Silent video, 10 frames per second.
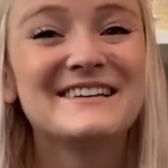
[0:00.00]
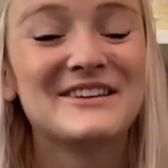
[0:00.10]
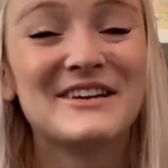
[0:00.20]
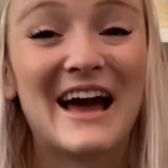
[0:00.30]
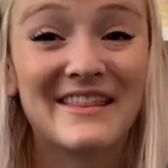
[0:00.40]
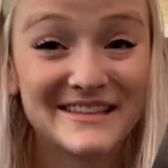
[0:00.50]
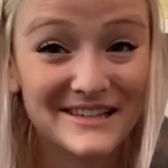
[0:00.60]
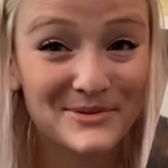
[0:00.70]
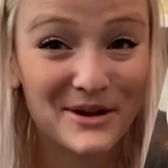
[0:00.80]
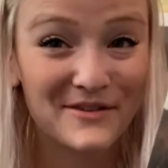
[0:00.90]
So yeah, this
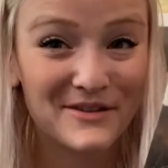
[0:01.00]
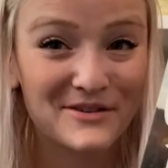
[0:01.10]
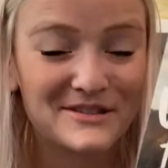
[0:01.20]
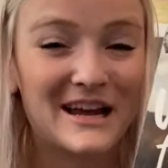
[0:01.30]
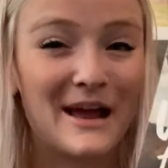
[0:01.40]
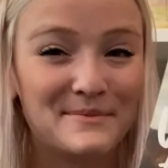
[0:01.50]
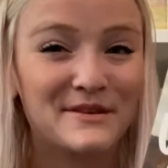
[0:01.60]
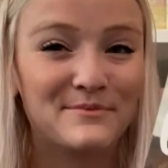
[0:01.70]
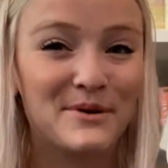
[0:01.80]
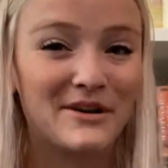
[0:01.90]
is one of those types
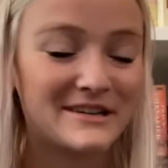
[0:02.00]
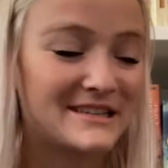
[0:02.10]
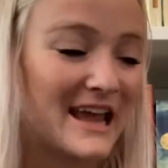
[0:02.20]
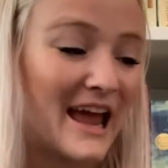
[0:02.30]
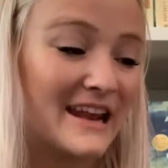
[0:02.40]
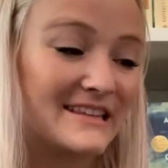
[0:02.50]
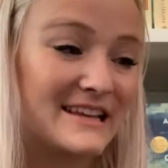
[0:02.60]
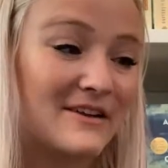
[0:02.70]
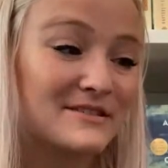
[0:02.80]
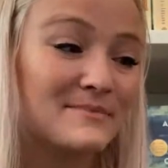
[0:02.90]
of books, and it
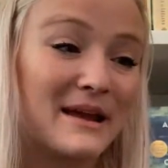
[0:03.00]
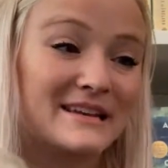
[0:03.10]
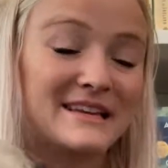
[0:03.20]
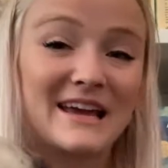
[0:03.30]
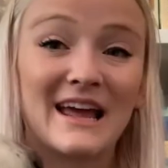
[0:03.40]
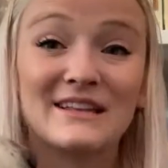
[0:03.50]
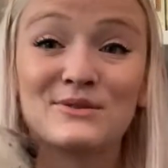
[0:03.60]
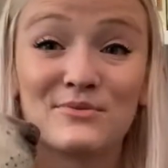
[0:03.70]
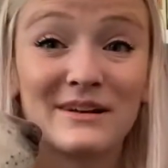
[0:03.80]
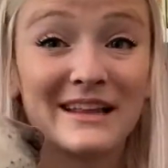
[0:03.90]
sounds amazing, and it's
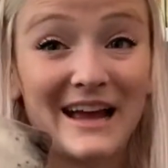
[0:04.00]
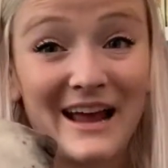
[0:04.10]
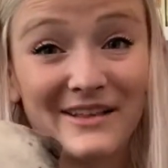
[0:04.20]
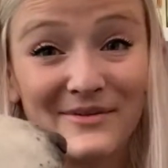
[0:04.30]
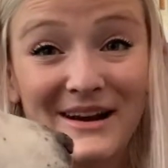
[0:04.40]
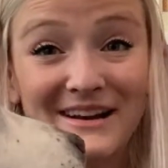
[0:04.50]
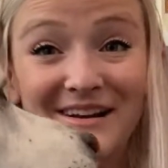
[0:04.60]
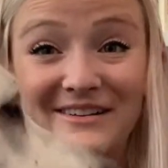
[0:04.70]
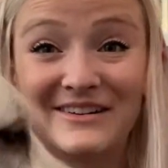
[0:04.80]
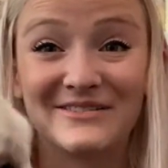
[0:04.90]
really highly rated
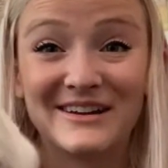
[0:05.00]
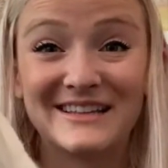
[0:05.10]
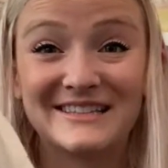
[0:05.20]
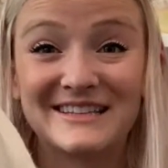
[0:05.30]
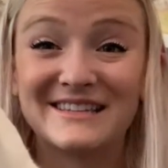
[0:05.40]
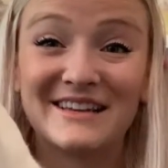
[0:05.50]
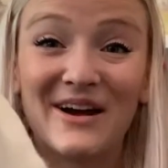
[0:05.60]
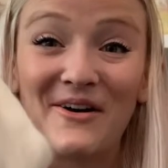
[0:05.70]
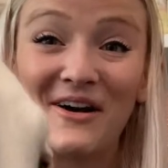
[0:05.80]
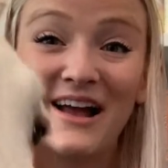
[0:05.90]
on Goodreads.
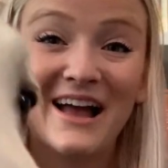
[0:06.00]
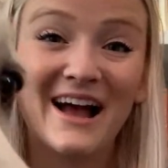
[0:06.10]
So